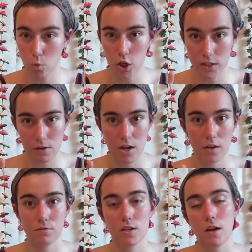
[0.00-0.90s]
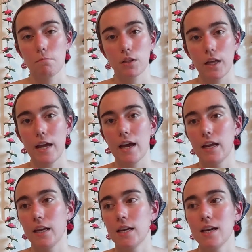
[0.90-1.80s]
worked out ahead of time
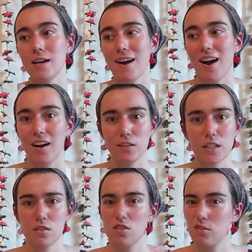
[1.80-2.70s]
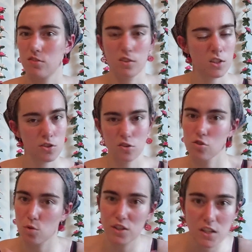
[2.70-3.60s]
plan, a list of, these are
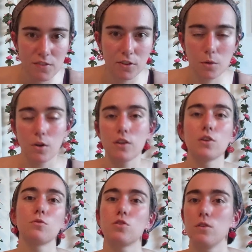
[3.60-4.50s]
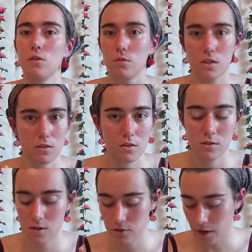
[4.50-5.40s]
stores I definitely want to go to. This
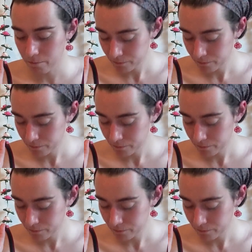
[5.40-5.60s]
is, okay.